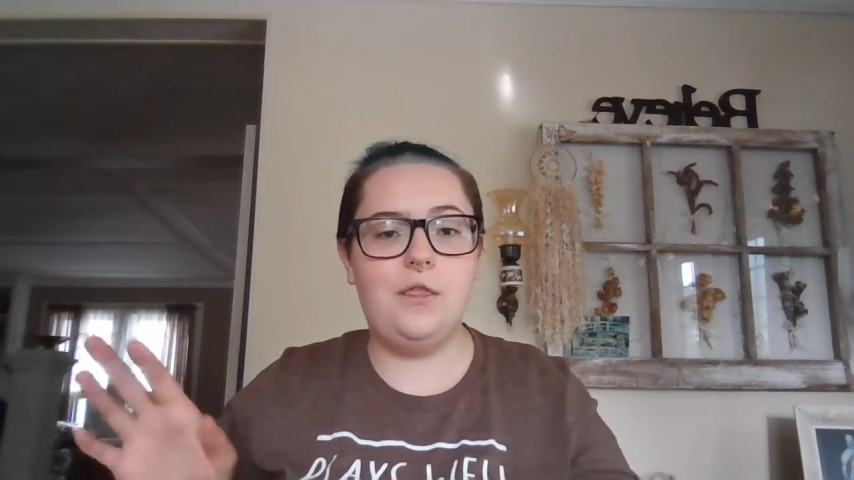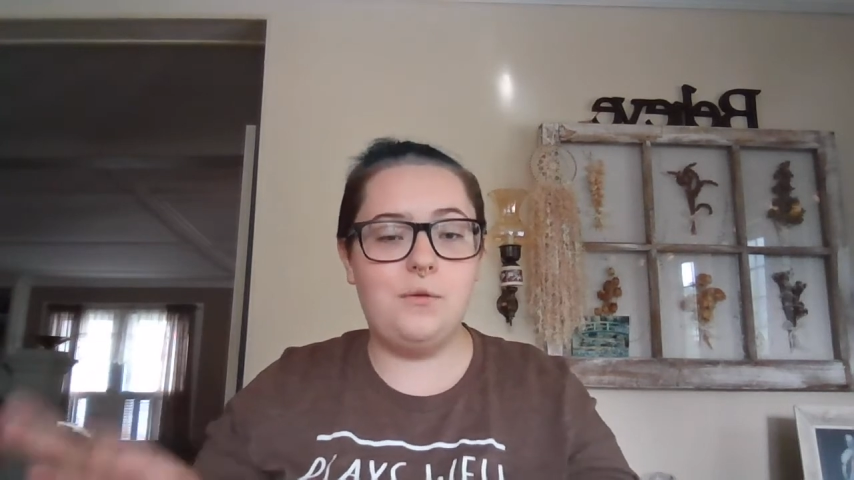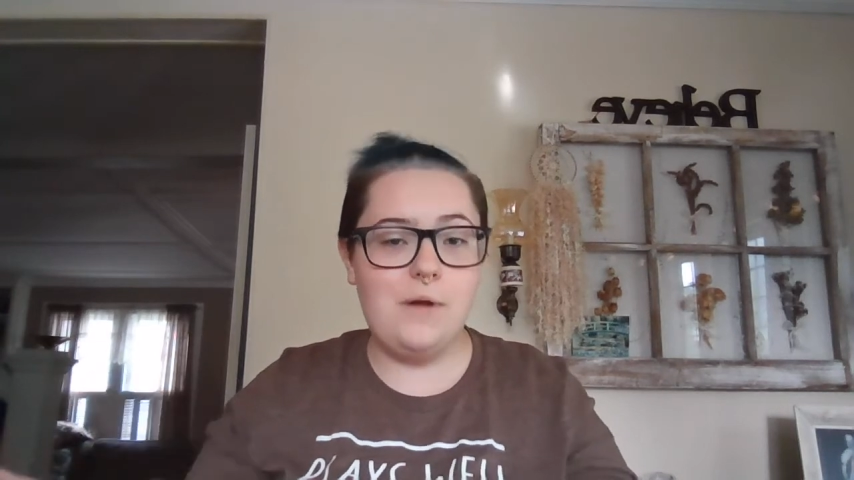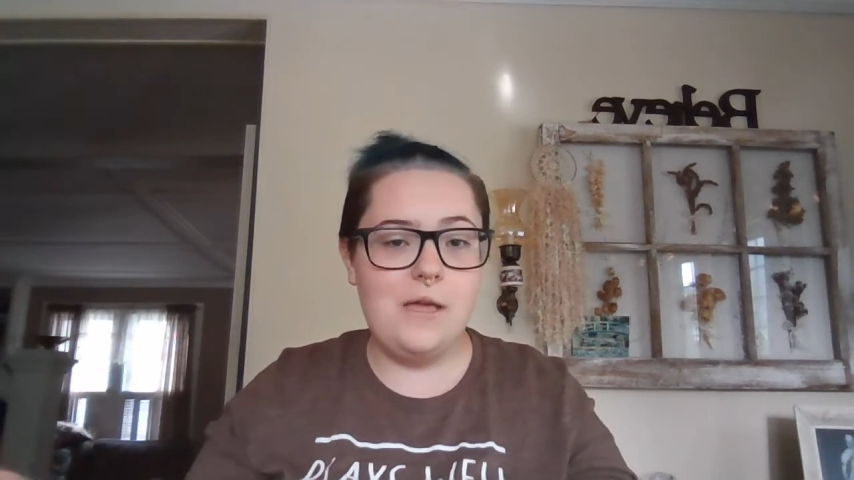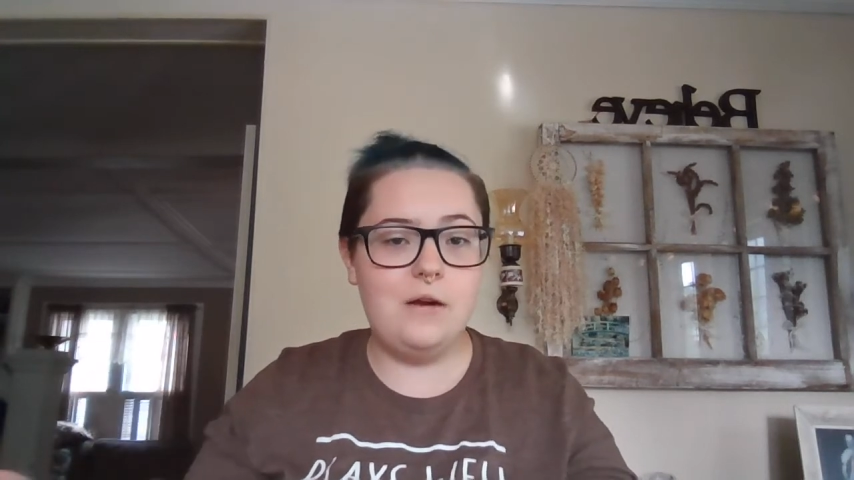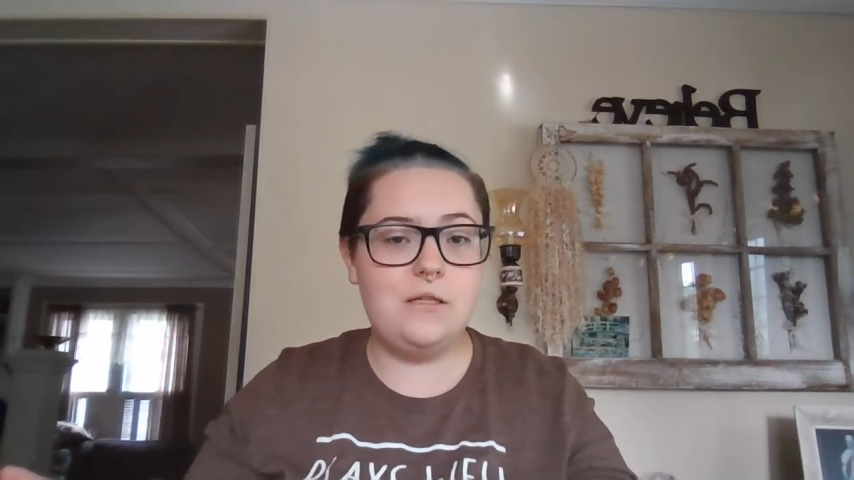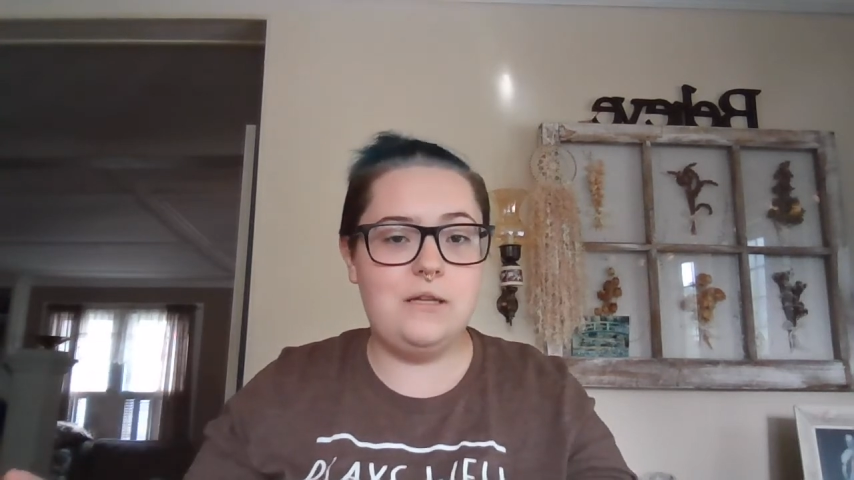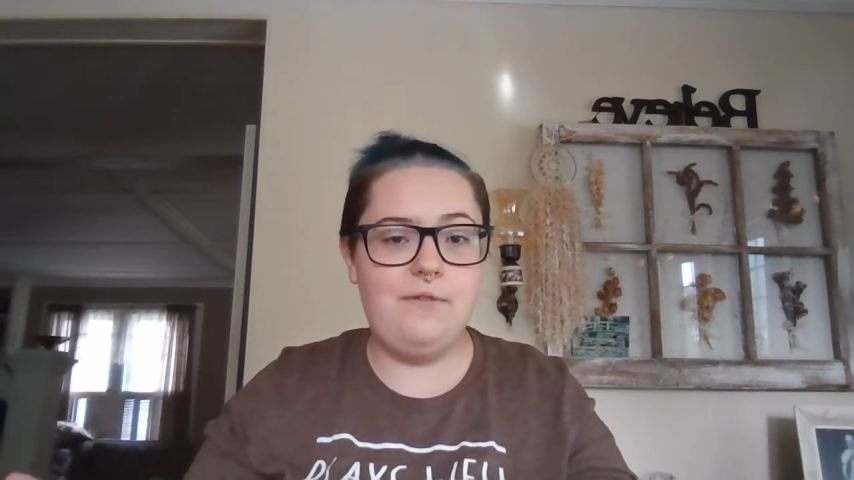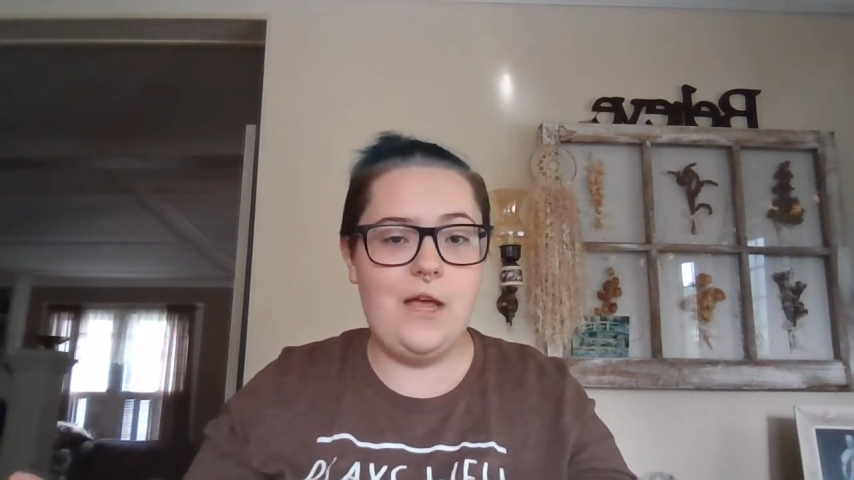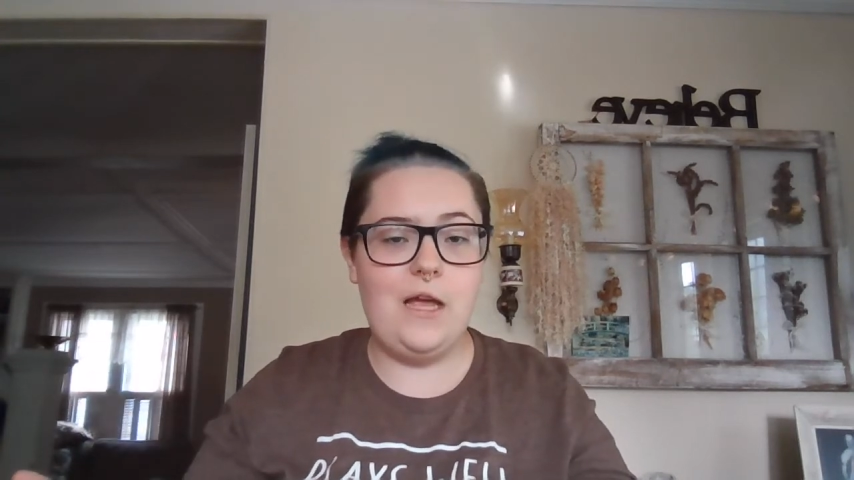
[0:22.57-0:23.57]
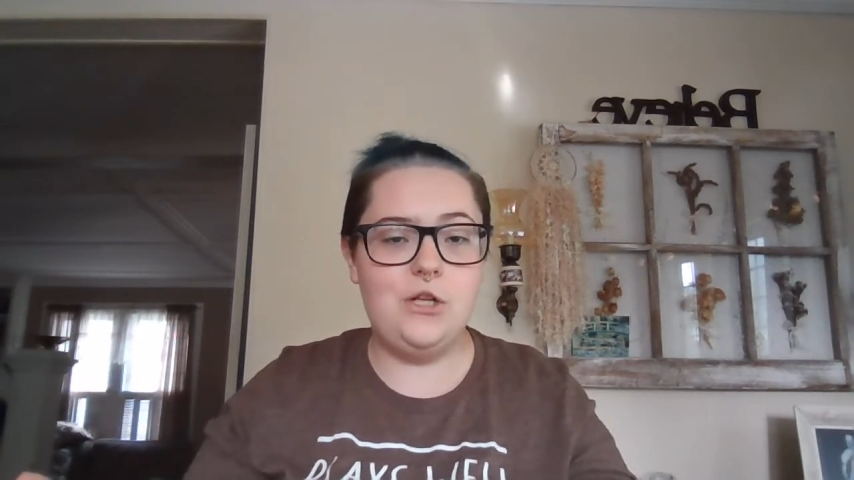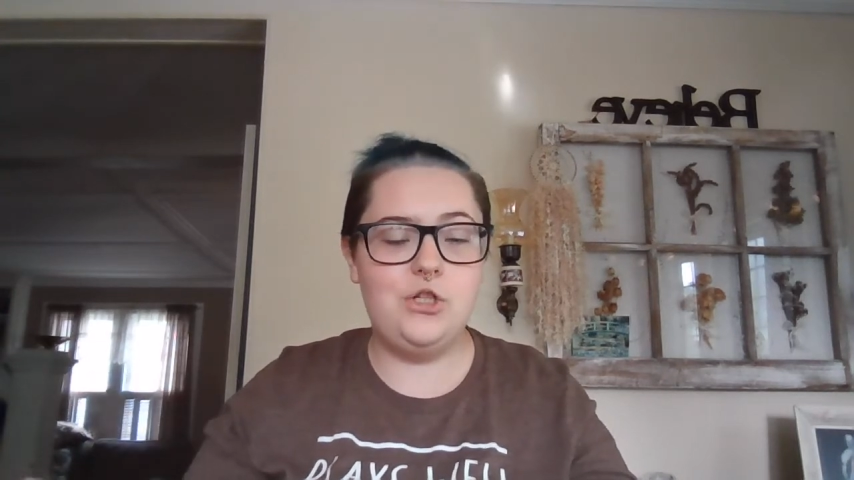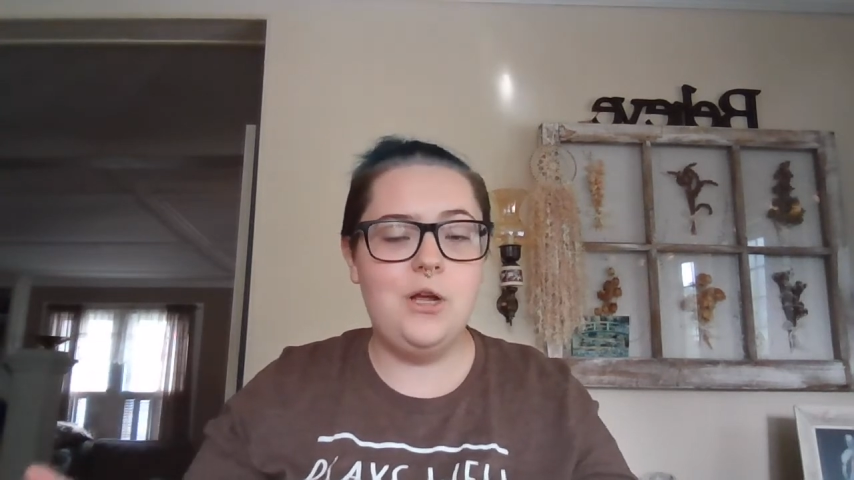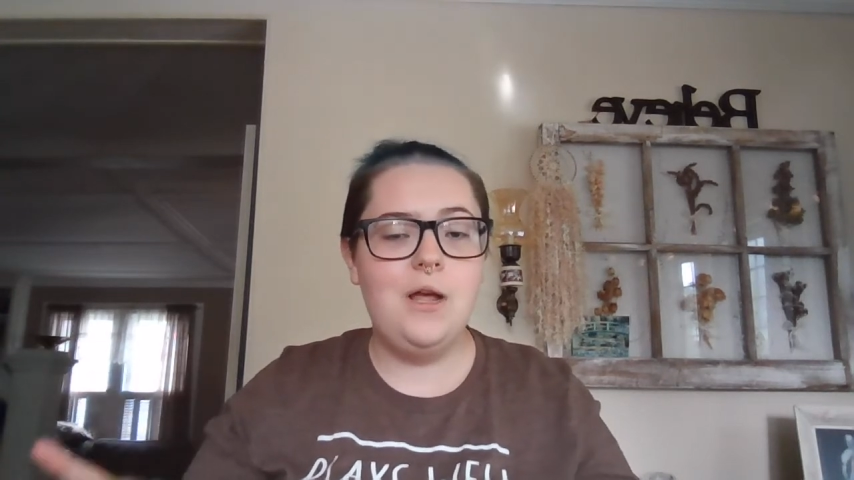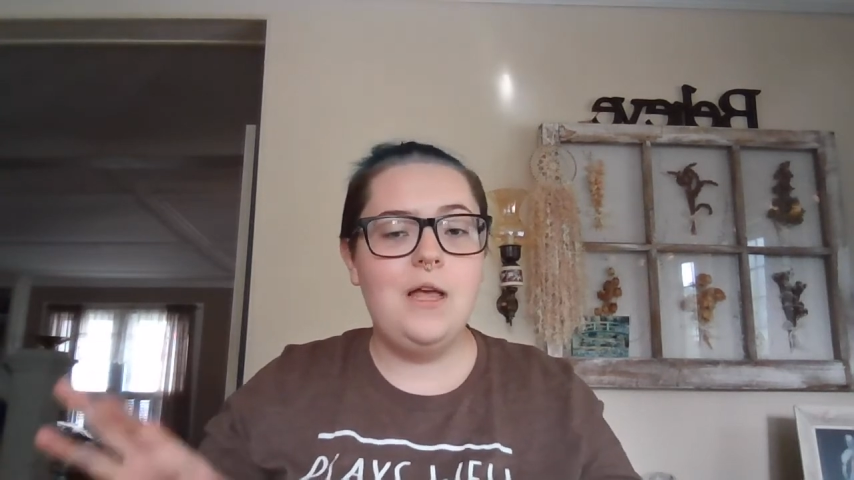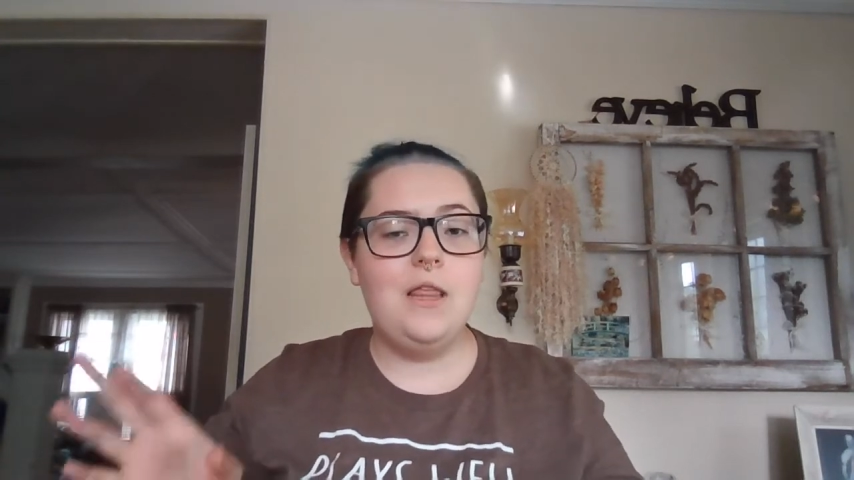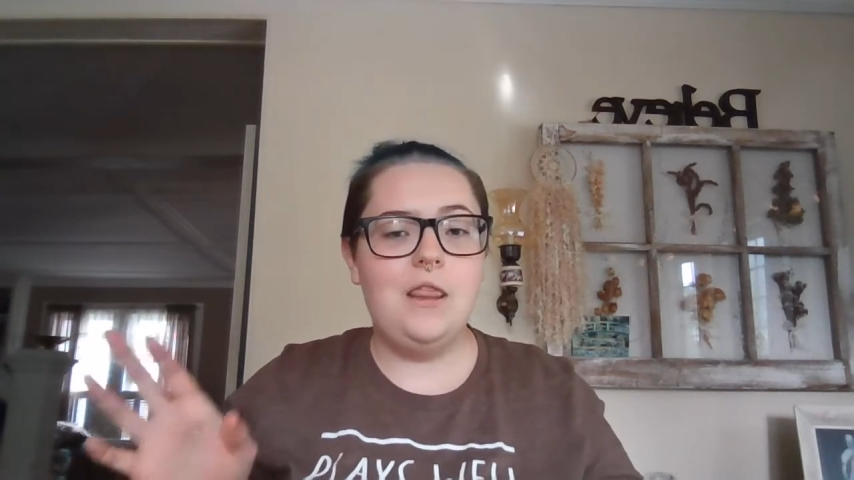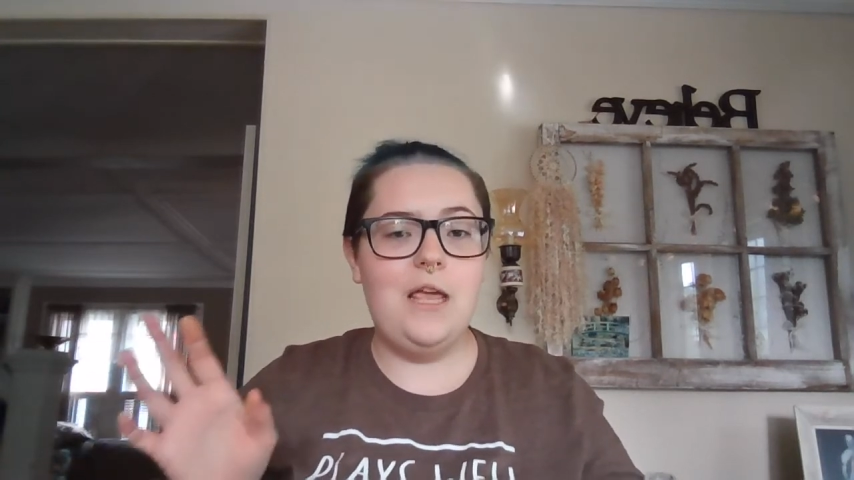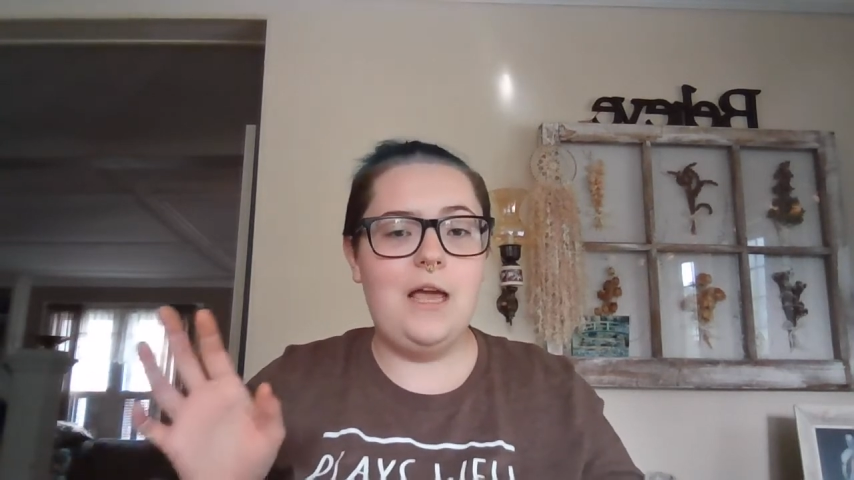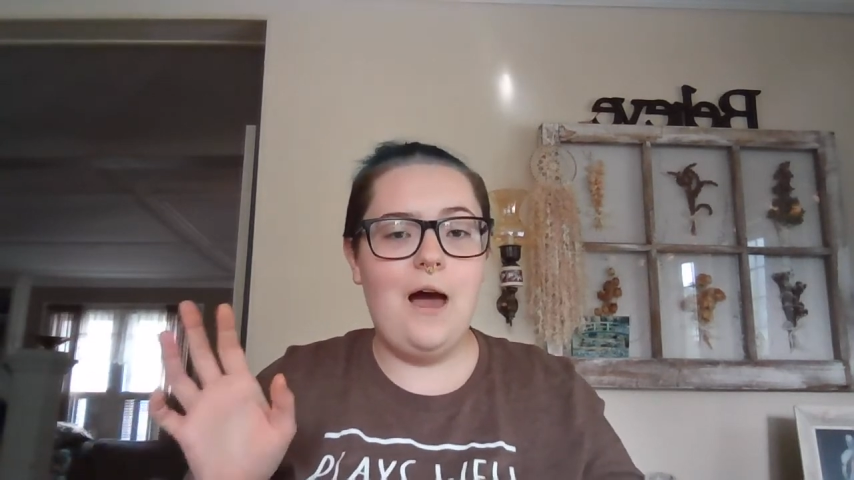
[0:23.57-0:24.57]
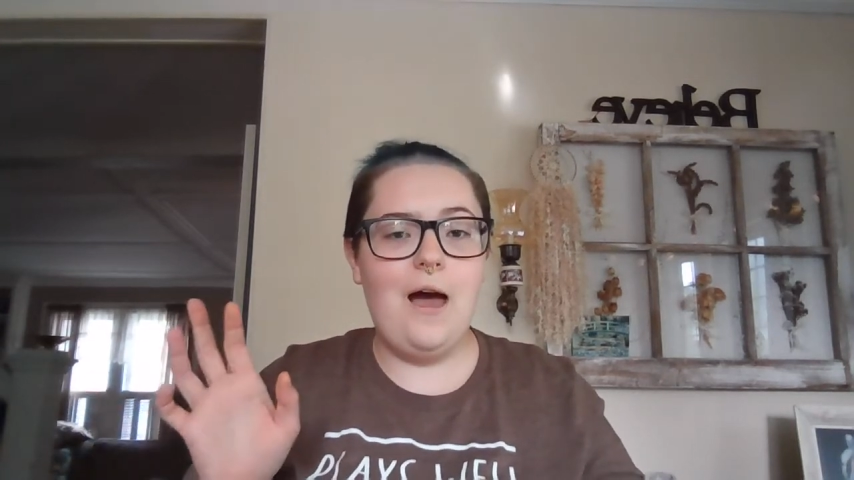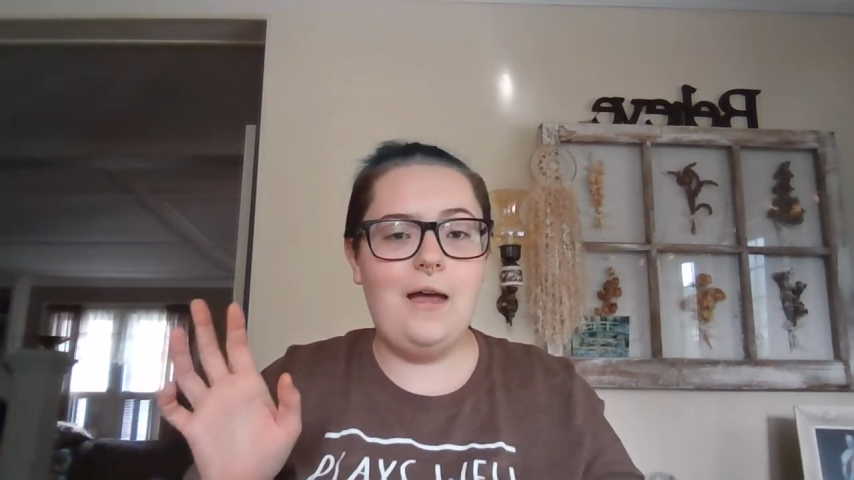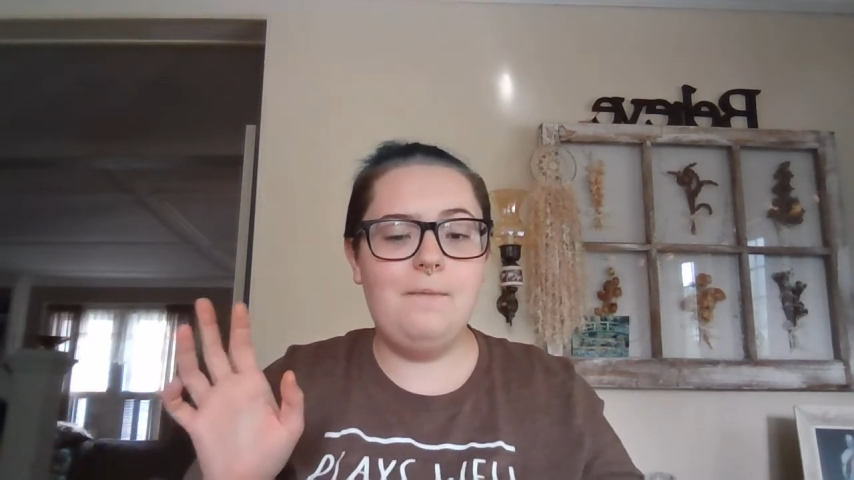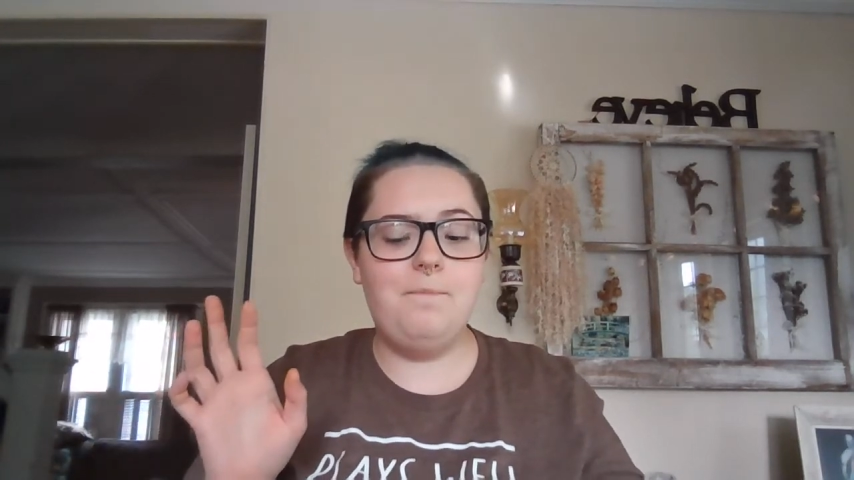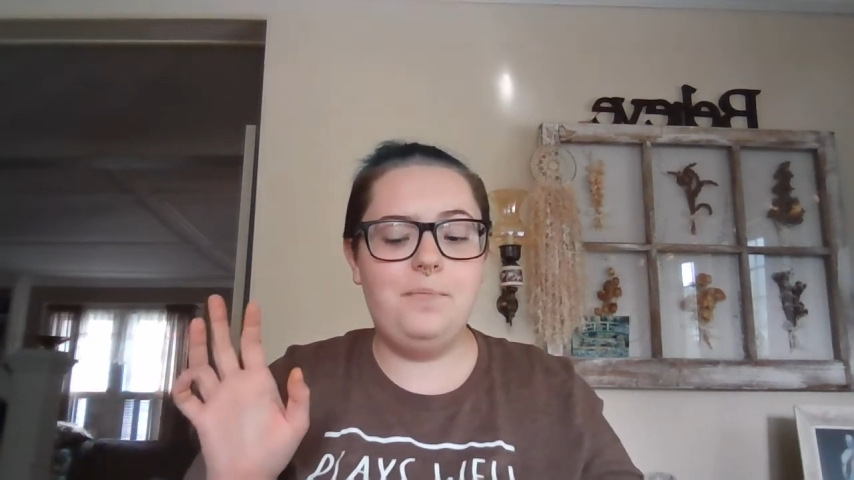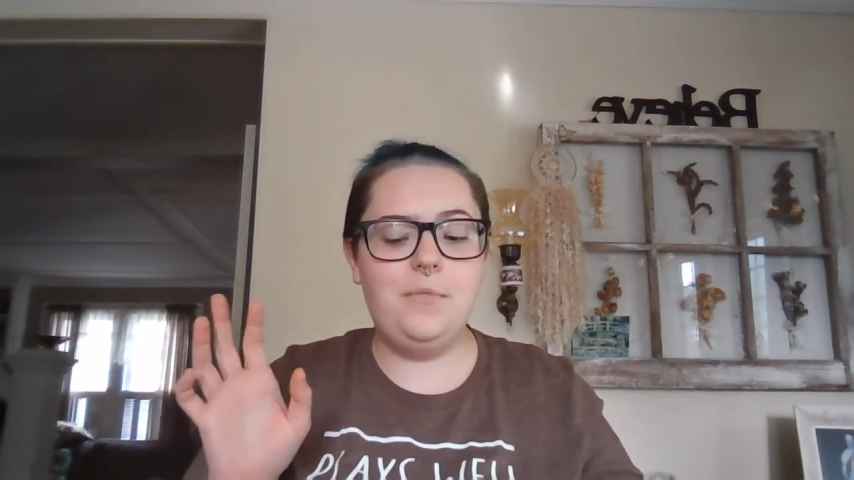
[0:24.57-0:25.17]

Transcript: 3 years of age, they got